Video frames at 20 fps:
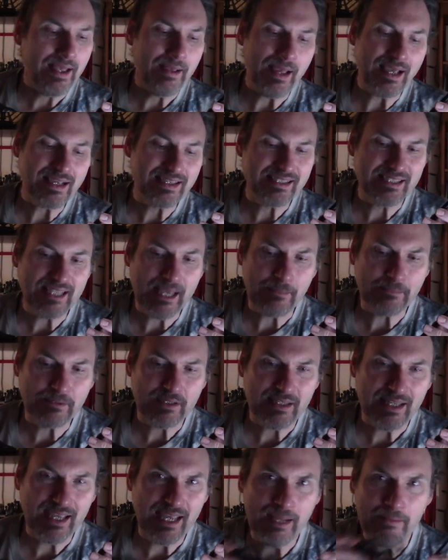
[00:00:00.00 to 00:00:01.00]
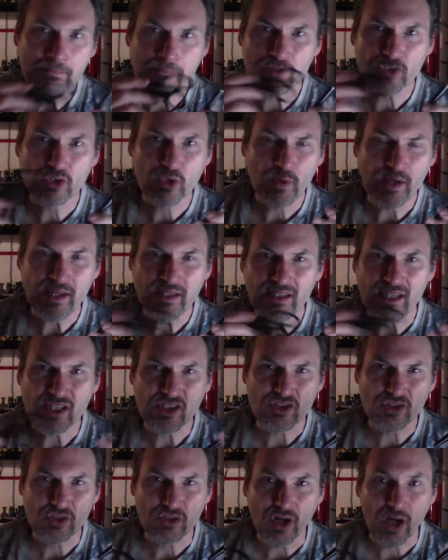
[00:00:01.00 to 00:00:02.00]
Except in between these
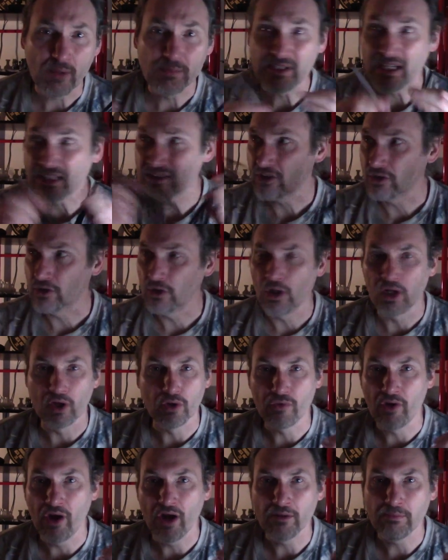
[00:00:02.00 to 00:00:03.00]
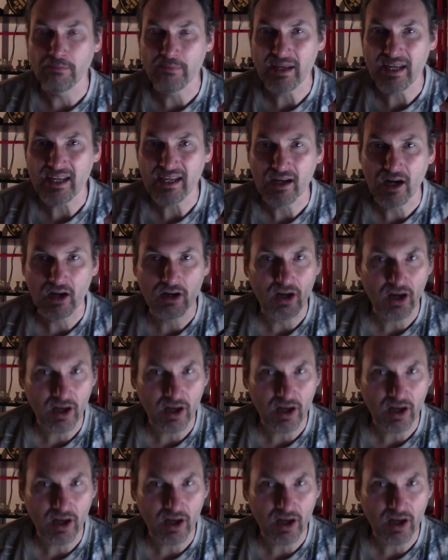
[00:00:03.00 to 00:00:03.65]
two objects and all around me are